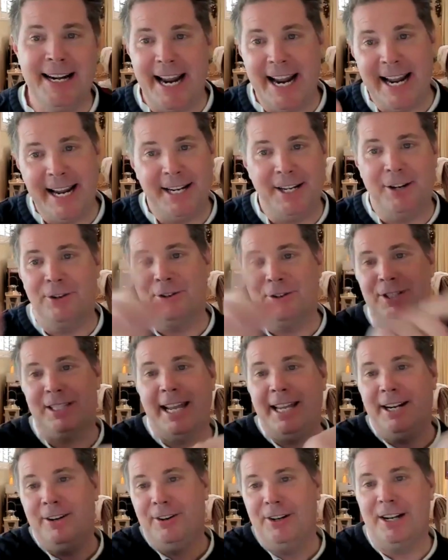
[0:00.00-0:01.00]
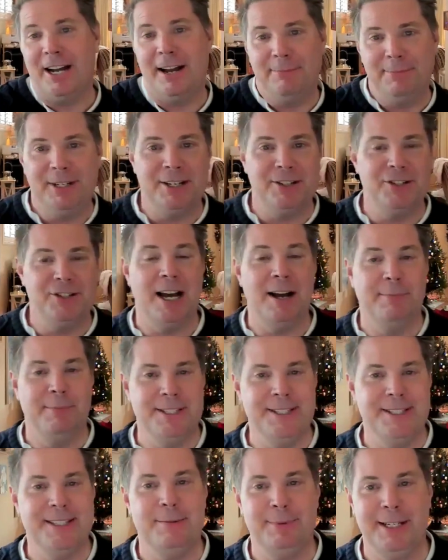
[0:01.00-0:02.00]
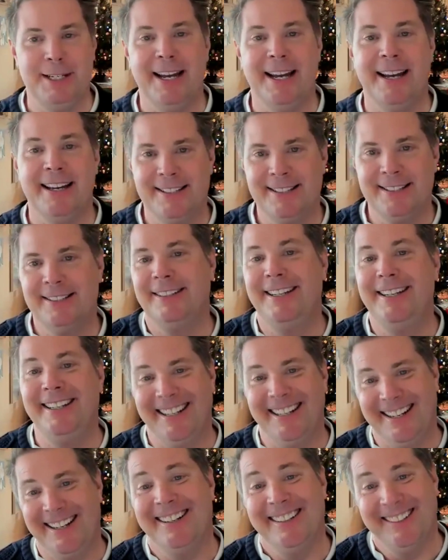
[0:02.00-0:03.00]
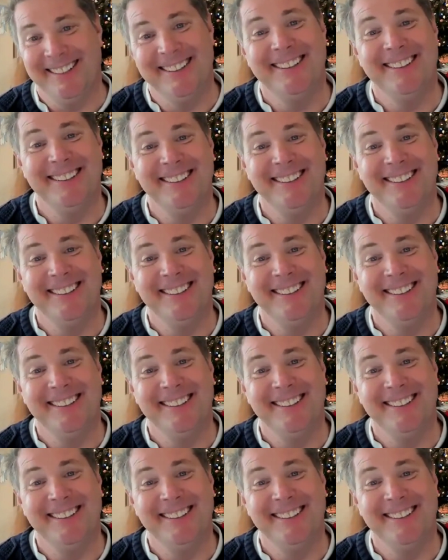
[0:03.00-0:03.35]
ride 8 years later got me a job at CBS. Yeah.